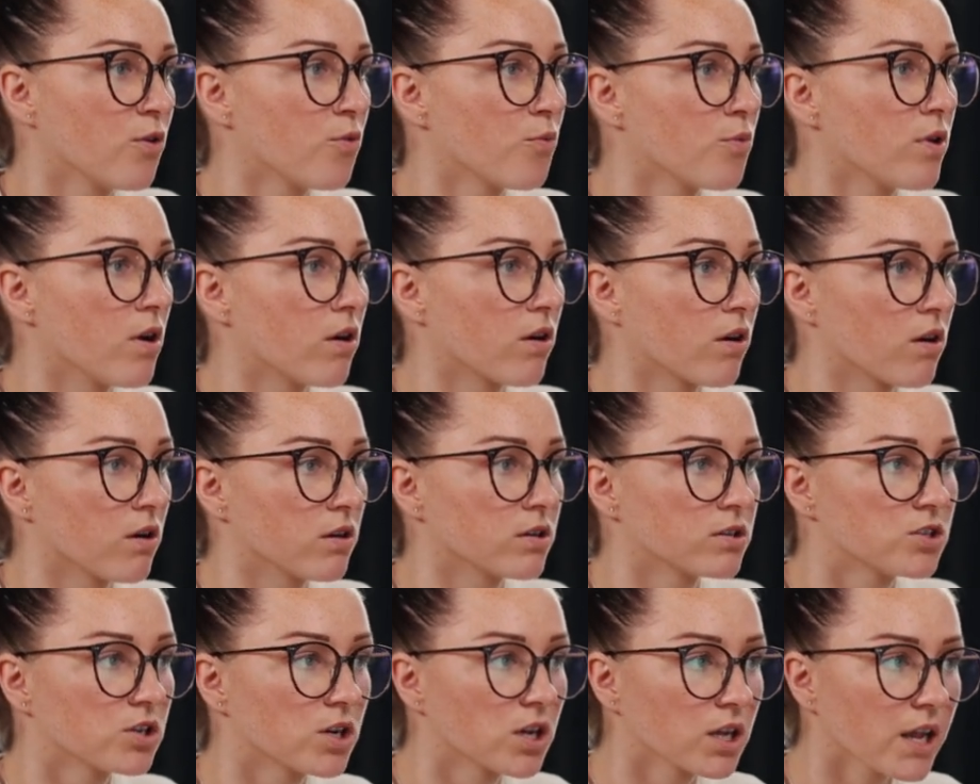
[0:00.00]
We are
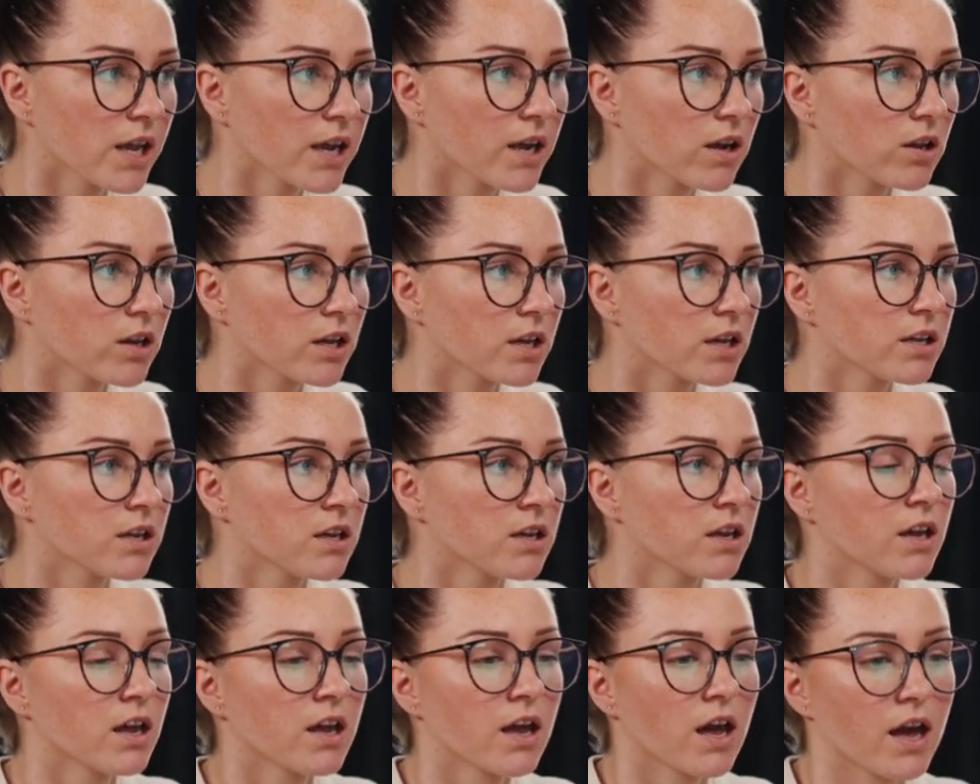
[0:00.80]
going to click on it
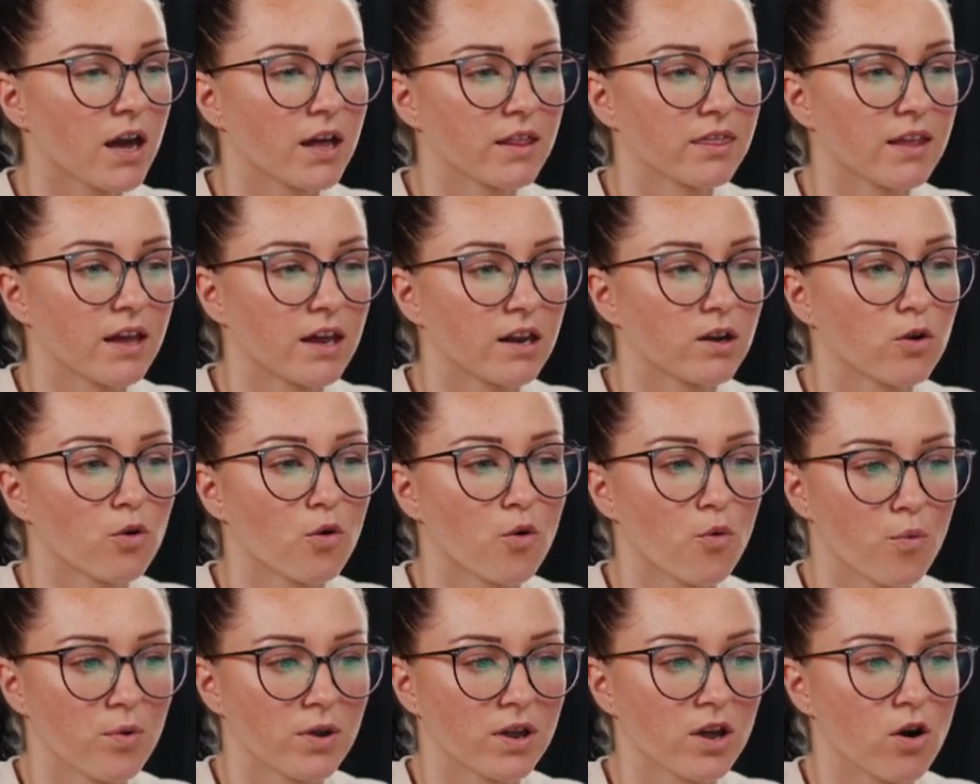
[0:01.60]
and
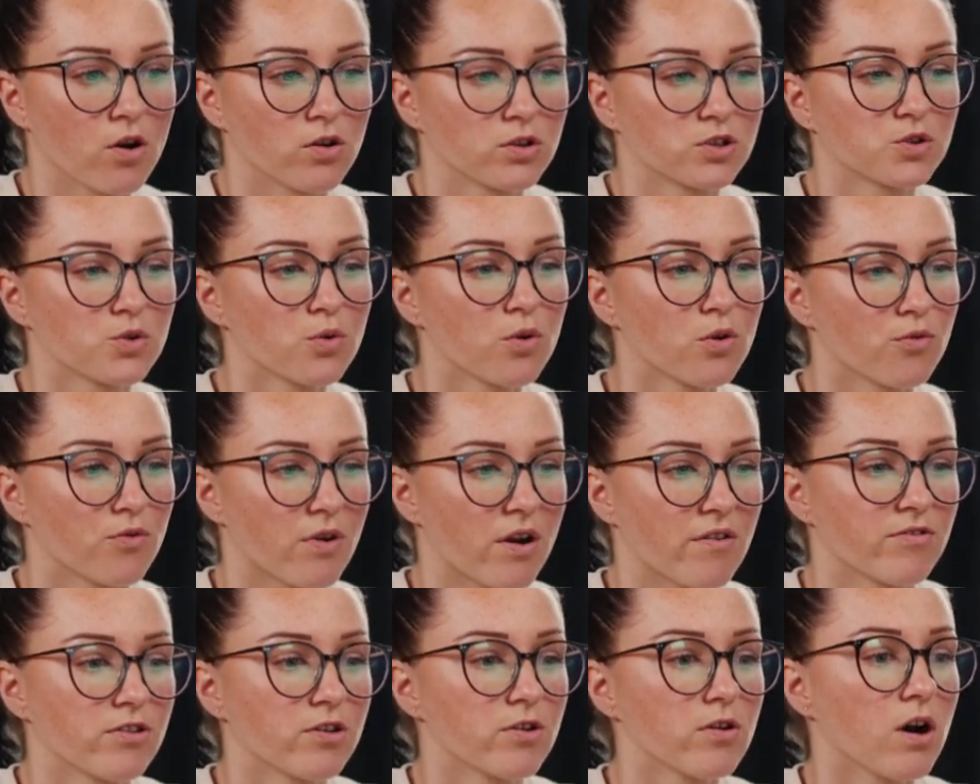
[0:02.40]
then we go to
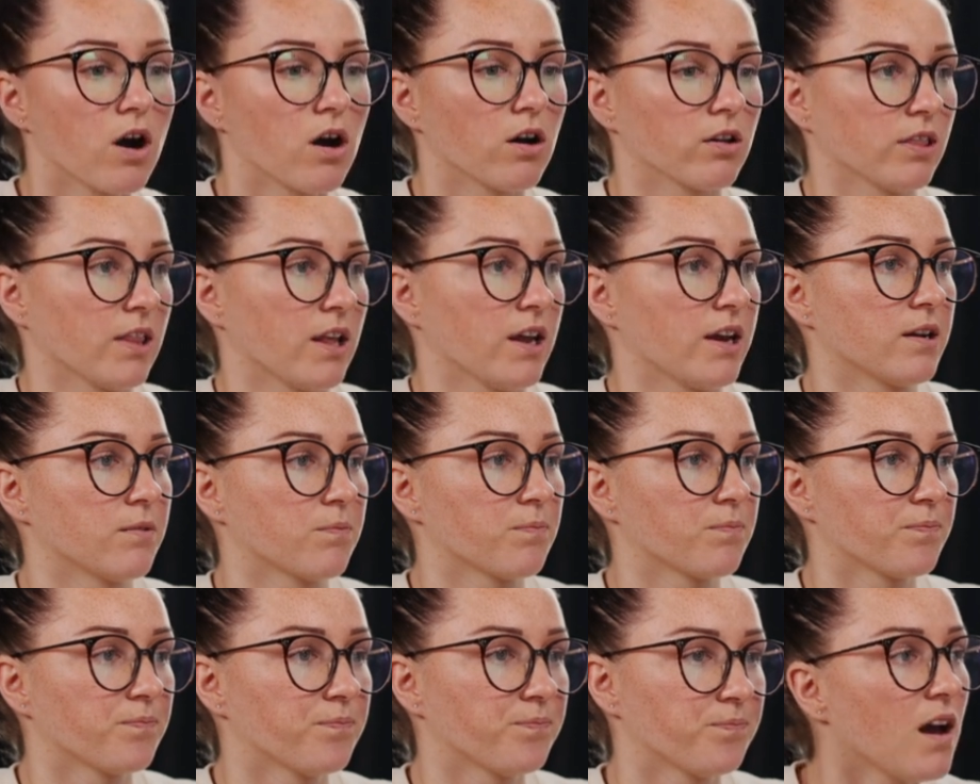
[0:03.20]
Review Outline.